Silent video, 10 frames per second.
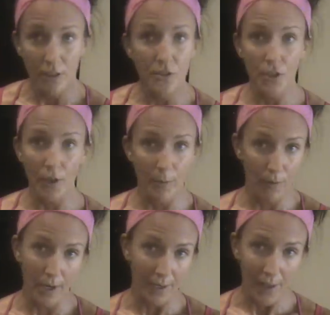don't get me
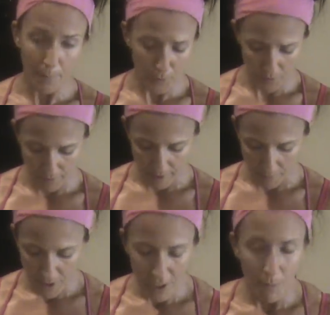wrong, I like both of them.
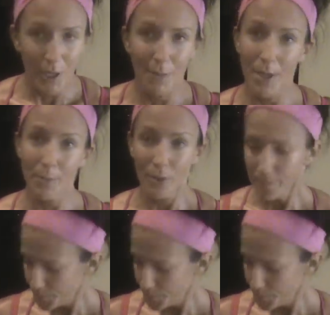But I remember